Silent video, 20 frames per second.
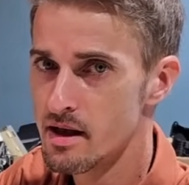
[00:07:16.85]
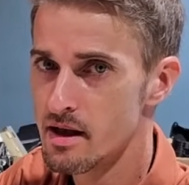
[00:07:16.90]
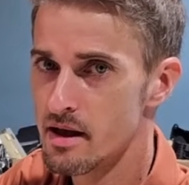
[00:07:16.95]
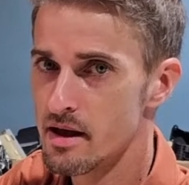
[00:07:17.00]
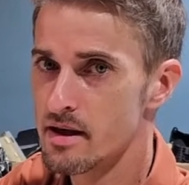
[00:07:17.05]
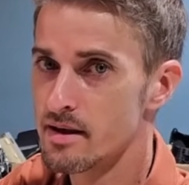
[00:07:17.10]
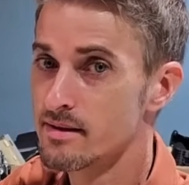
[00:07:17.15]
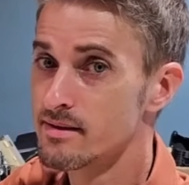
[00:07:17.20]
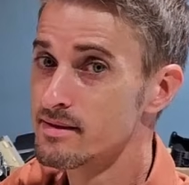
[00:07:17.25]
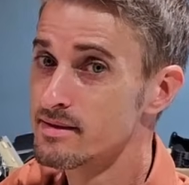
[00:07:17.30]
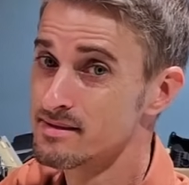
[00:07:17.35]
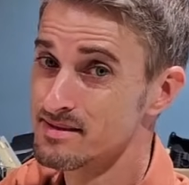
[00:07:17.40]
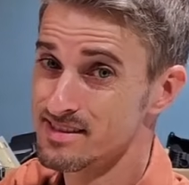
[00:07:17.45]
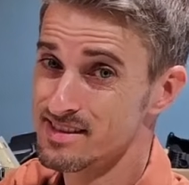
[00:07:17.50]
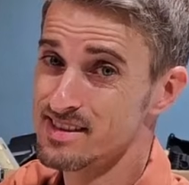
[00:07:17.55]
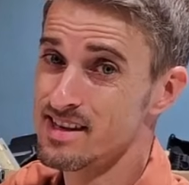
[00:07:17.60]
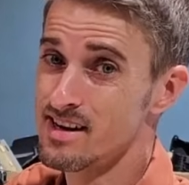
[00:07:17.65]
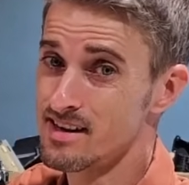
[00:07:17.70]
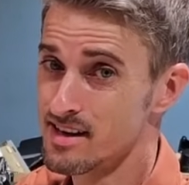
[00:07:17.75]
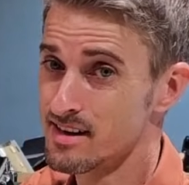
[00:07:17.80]
and
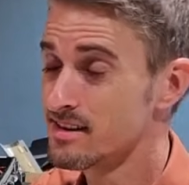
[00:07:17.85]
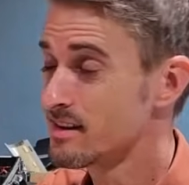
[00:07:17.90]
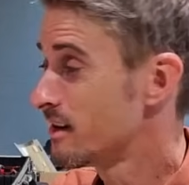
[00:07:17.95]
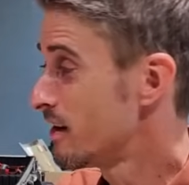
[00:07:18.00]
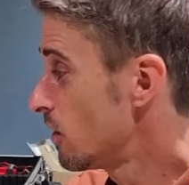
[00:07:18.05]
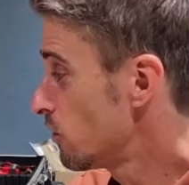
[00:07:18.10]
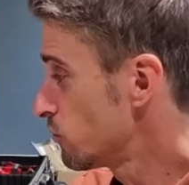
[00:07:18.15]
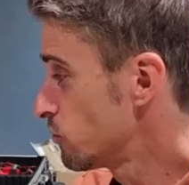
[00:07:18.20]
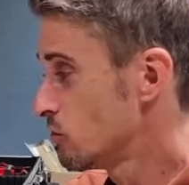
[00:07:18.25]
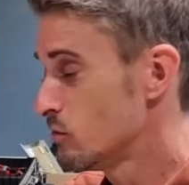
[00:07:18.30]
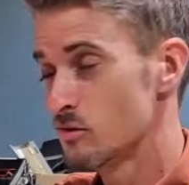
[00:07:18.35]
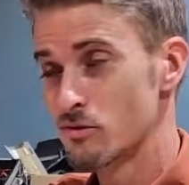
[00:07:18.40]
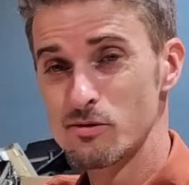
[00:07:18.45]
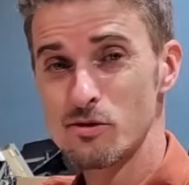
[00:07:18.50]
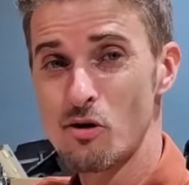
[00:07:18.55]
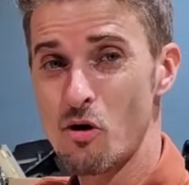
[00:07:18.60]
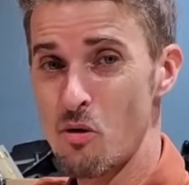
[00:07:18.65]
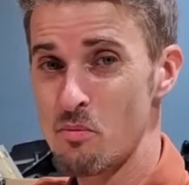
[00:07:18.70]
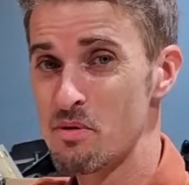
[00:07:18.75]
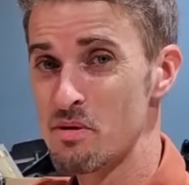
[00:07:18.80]
they are not allowed to
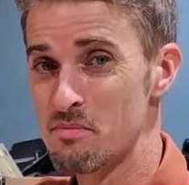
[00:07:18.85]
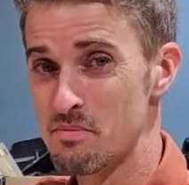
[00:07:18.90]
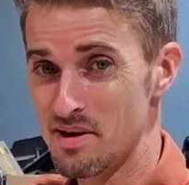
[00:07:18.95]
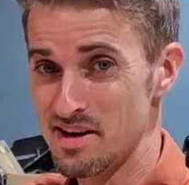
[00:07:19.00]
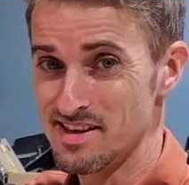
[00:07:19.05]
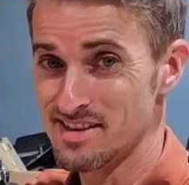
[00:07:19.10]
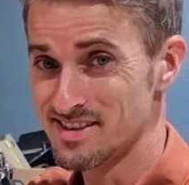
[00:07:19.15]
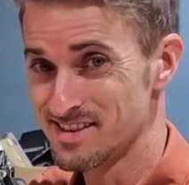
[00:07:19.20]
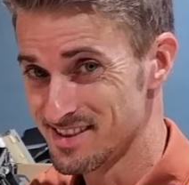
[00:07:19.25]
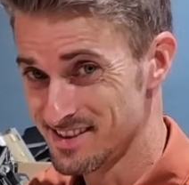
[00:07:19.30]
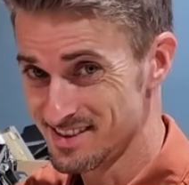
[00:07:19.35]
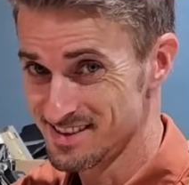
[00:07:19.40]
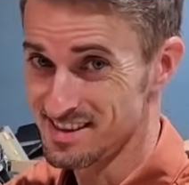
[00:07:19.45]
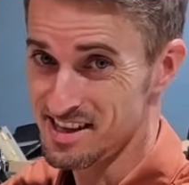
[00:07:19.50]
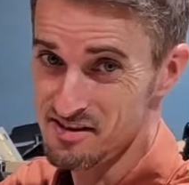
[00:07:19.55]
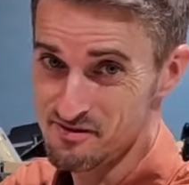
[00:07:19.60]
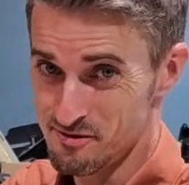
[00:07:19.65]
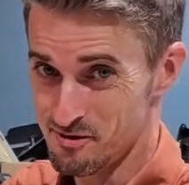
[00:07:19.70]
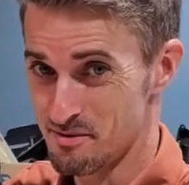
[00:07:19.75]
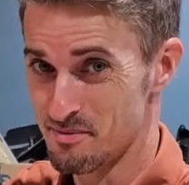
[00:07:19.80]
copy-paste
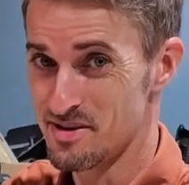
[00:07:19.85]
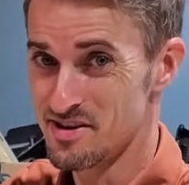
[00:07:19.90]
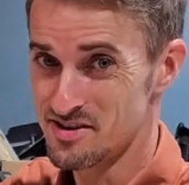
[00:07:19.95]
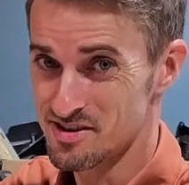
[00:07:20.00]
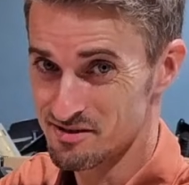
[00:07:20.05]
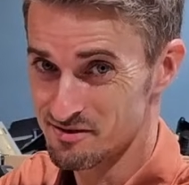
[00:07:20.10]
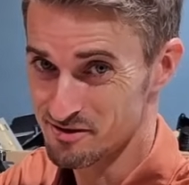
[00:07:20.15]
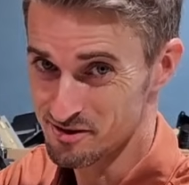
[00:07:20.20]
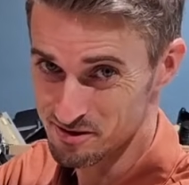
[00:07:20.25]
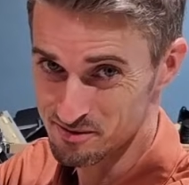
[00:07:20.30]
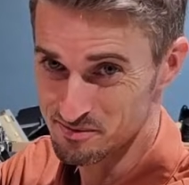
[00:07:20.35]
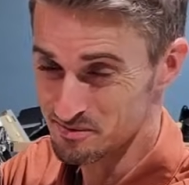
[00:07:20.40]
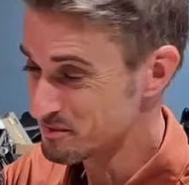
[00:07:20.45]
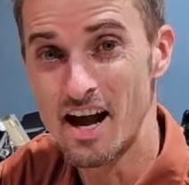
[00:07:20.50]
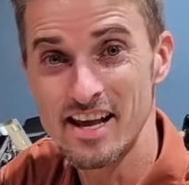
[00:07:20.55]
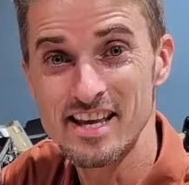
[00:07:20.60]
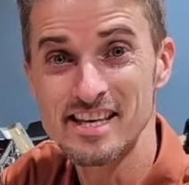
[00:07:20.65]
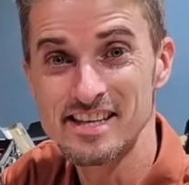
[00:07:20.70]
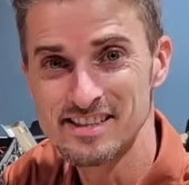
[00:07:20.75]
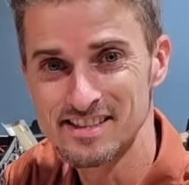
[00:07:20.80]
information from
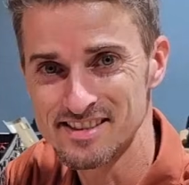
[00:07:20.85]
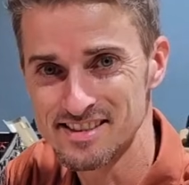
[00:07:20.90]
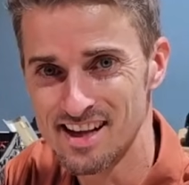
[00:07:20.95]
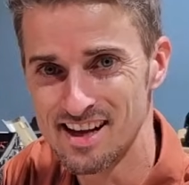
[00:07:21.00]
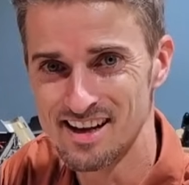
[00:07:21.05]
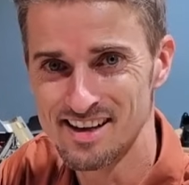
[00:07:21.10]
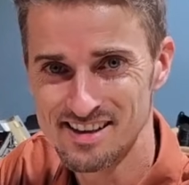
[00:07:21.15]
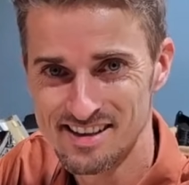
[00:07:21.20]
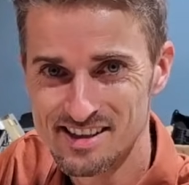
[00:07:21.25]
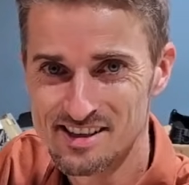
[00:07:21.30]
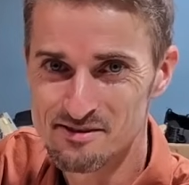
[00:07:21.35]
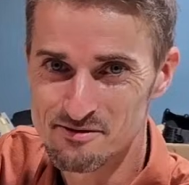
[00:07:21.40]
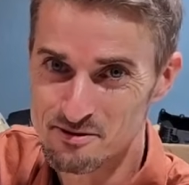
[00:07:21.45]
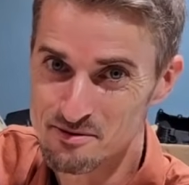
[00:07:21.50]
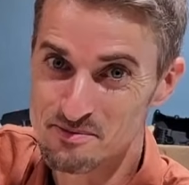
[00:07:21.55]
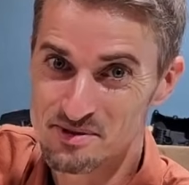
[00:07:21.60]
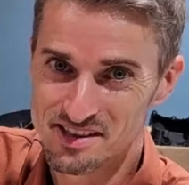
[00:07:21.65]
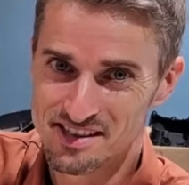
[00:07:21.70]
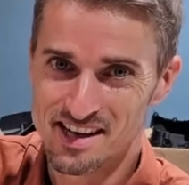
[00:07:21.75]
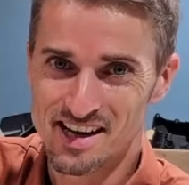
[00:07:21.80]
ESTA,
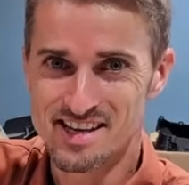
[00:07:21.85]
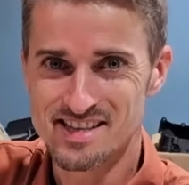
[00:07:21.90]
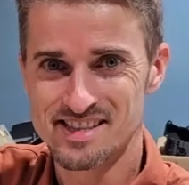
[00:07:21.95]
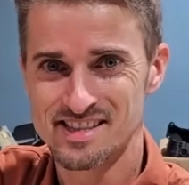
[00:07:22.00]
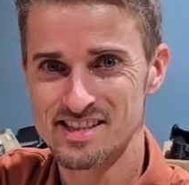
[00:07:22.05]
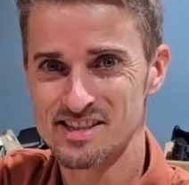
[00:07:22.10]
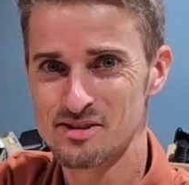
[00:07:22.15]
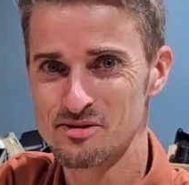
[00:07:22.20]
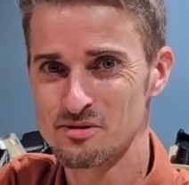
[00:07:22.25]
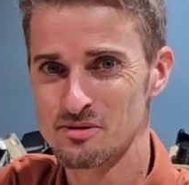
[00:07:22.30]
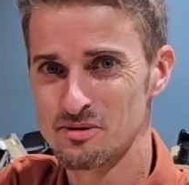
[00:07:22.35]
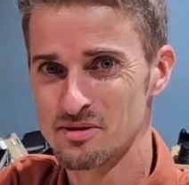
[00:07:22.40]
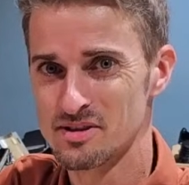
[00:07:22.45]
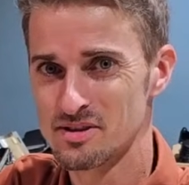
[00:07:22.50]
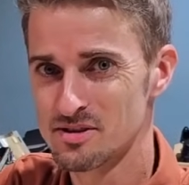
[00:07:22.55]
from the nicest tools.